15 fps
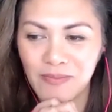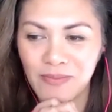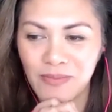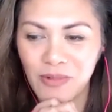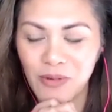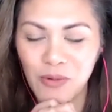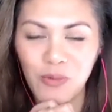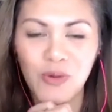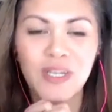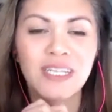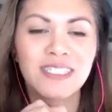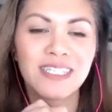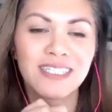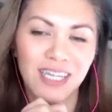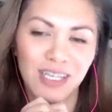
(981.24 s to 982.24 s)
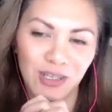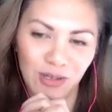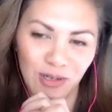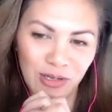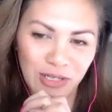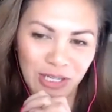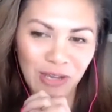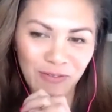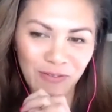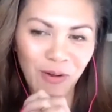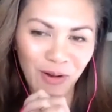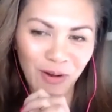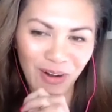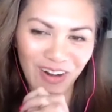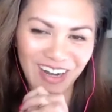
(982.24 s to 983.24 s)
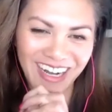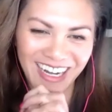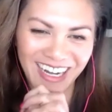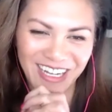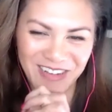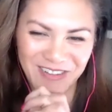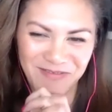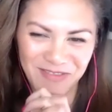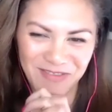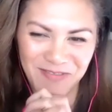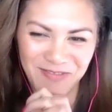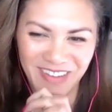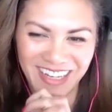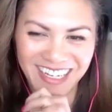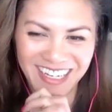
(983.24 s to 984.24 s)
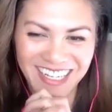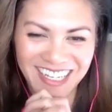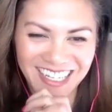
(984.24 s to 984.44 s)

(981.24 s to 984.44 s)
What is it that you're looking for in a woman?